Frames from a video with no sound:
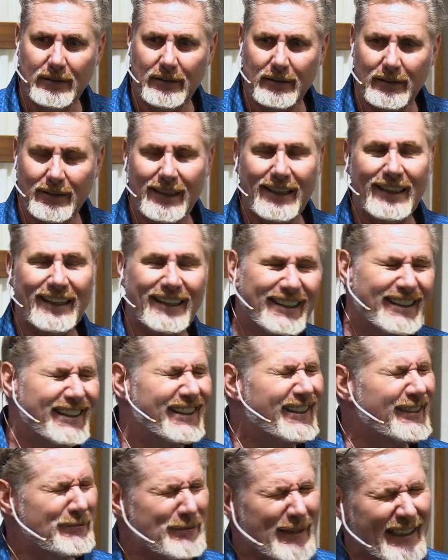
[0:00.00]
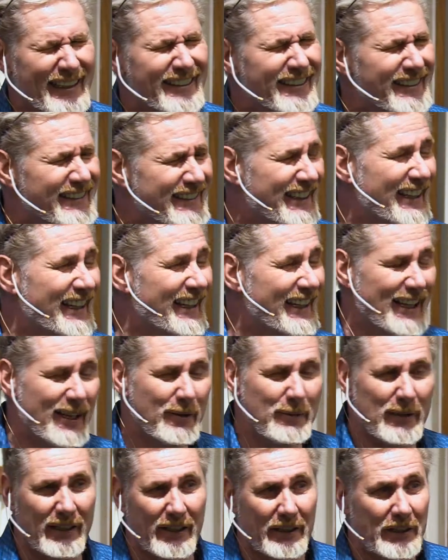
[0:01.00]
right? Oh, man. Okay, I got
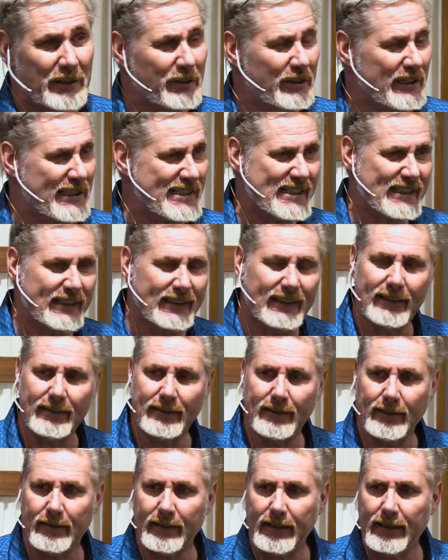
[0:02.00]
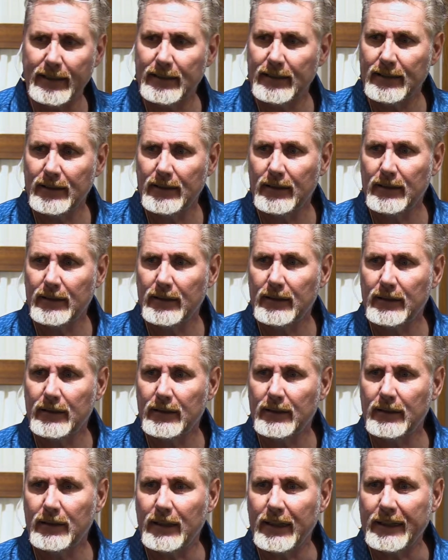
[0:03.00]
to be a good Christian here, don't I?
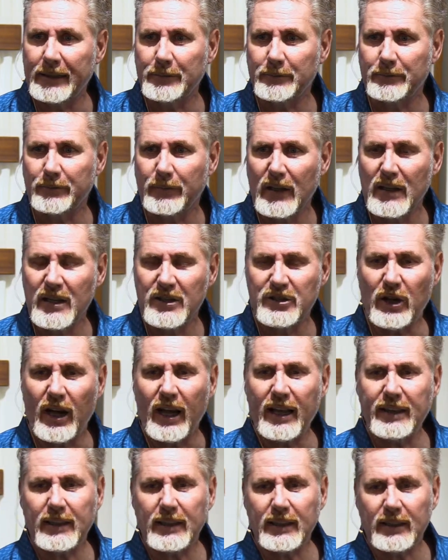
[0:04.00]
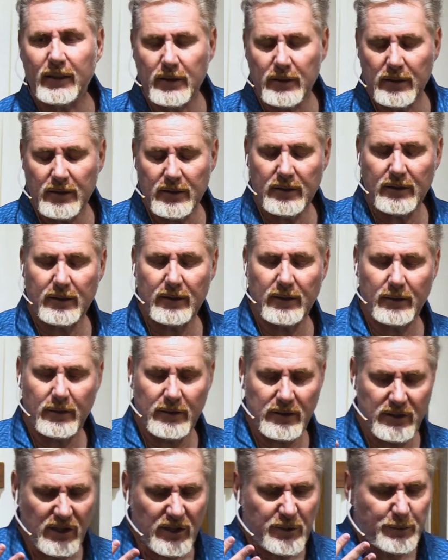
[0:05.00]
Right? So I think
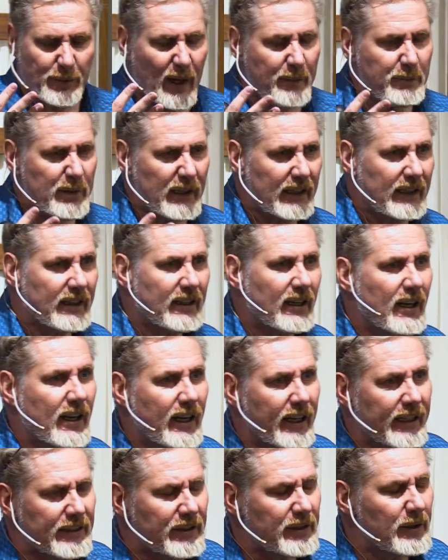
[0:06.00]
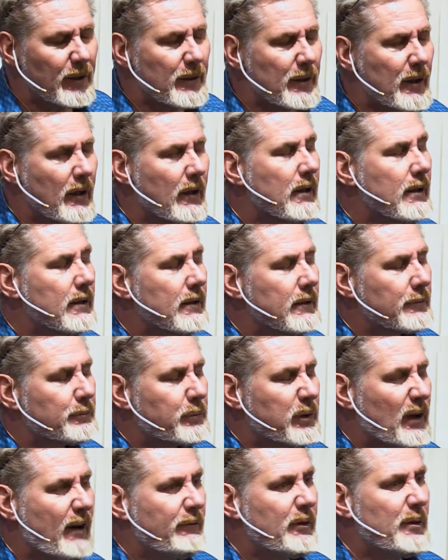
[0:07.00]
just by being kind, you know, the
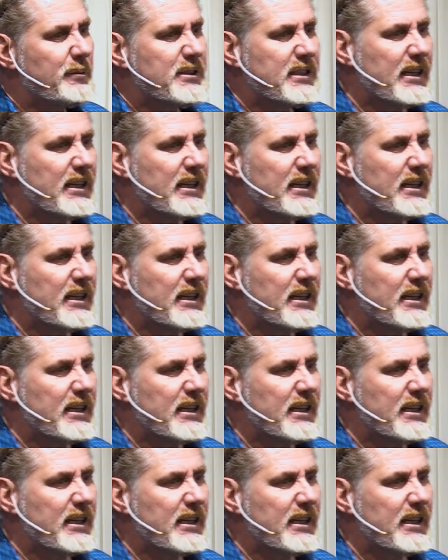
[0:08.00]
proverb